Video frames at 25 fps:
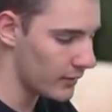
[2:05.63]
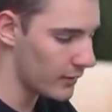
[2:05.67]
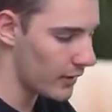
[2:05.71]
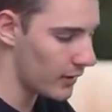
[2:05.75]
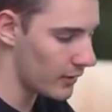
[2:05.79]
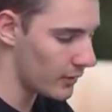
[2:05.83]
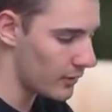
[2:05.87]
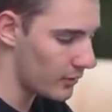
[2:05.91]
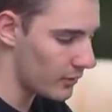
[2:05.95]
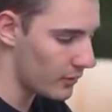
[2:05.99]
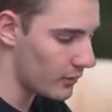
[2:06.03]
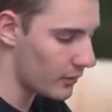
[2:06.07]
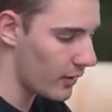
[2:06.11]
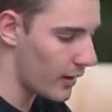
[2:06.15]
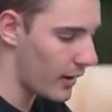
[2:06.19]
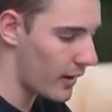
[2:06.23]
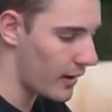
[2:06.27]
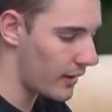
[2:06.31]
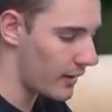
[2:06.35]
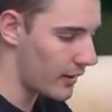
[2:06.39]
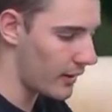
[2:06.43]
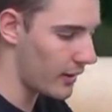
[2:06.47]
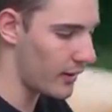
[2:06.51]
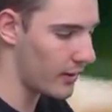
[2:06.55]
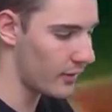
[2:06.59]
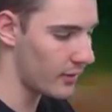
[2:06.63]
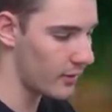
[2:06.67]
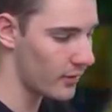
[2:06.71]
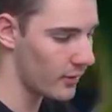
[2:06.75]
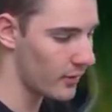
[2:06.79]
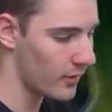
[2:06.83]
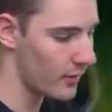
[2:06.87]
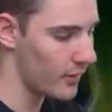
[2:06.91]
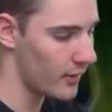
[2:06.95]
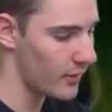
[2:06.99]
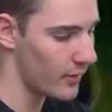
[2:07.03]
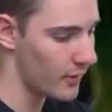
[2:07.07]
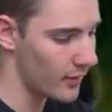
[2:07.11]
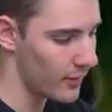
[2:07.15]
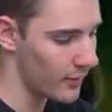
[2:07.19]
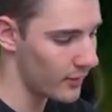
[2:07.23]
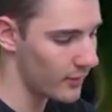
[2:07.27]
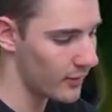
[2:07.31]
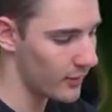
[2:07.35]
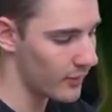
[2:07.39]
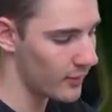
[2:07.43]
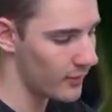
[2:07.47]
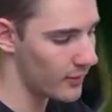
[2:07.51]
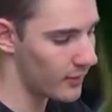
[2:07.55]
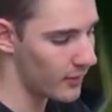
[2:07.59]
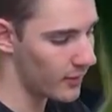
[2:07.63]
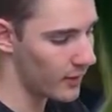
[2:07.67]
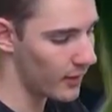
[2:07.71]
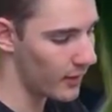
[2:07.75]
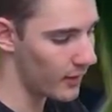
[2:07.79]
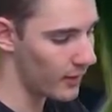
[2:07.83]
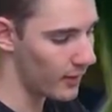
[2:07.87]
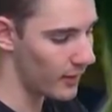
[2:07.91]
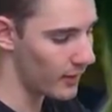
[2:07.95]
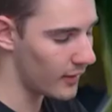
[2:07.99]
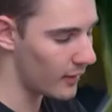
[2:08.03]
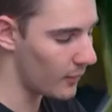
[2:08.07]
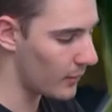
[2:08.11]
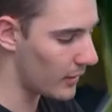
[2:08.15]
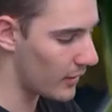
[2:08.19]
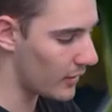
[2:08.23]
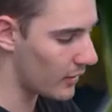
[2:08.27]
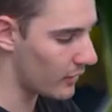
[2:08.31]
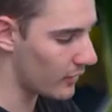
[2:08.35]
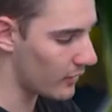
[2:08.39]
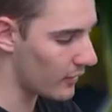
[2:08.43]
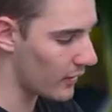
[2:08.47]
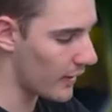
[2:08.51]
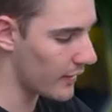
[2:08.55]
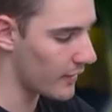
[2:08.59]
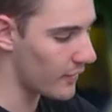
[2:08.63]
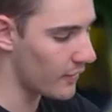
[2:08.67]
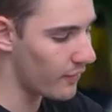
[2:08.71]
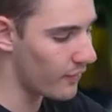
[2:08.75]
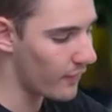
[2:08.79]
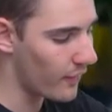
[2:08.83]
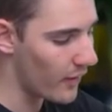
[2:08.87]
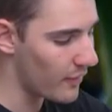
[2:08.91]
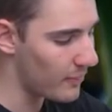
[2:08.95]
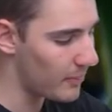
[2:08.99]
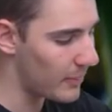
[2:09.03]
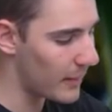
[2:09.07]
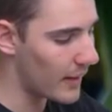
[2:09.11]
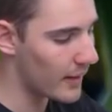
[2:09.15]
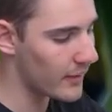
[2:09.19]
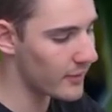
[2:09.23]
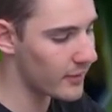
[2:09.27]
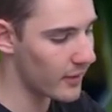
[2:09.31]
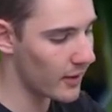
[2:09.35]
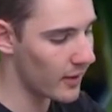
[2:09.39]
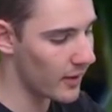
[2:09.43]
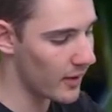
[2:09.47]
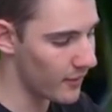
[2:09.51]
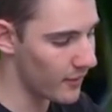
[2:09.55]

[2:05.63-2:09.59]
Let's get straight into this tin, and then we can do like the five packs